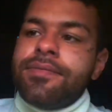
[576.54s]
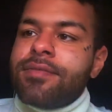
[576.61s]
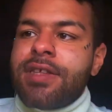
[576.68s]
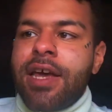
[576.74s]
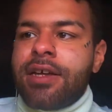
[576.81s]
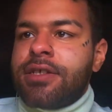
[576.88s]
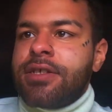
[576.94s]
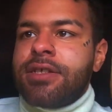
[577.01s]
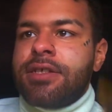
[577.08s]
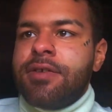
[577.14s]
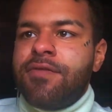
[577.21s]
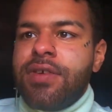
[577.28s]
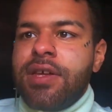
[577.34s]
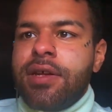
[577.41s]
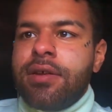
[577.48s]
yeah, just
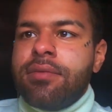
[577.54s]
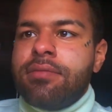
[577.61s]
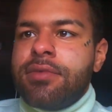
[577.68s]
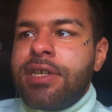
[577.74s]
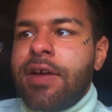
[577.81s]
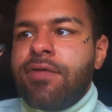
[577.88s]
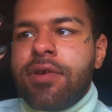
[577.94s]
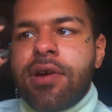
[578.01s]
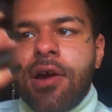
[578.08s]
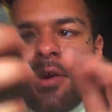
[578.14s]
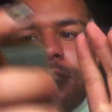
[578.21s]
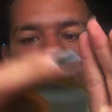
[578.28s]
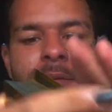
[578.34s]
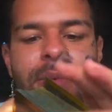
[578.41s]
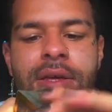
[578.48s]
defeated. Devil card
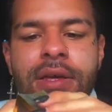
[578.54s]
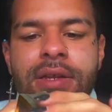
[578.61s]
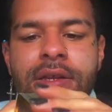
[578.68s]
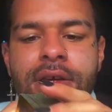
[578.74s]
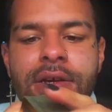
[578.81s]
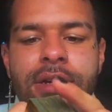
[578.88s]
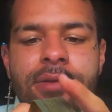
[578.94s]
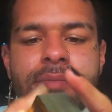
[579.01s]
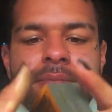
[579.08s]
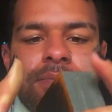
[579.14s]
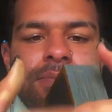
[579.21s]
coming in here.